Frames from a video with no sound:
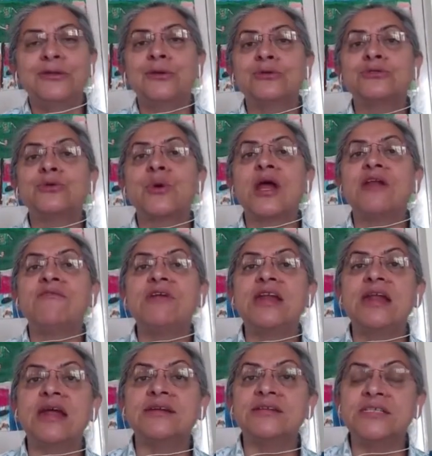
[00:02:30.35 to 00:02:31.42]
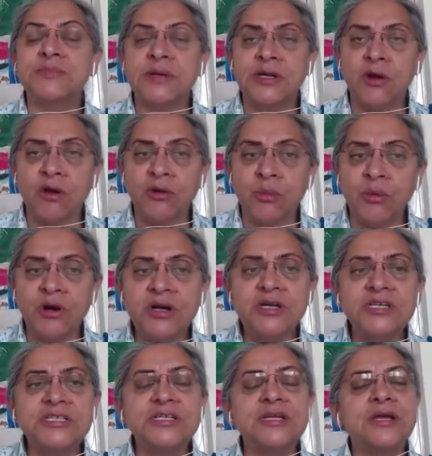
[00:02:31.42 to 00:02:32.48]
those who can read letters but not
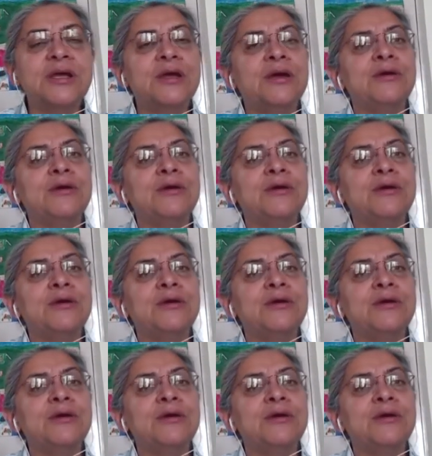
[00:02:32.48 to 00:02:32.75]
words,